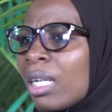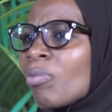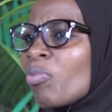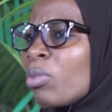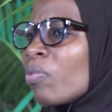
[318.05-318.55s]

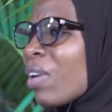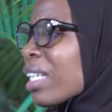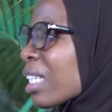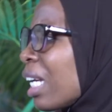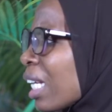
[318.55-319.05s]
And in
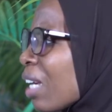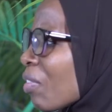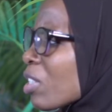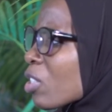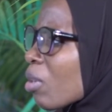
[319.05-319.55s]
fact,
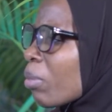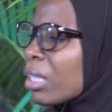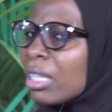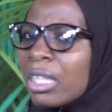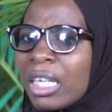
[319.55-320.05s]
giving
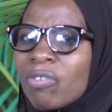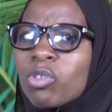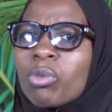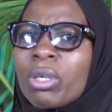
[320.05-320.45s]
somebody gift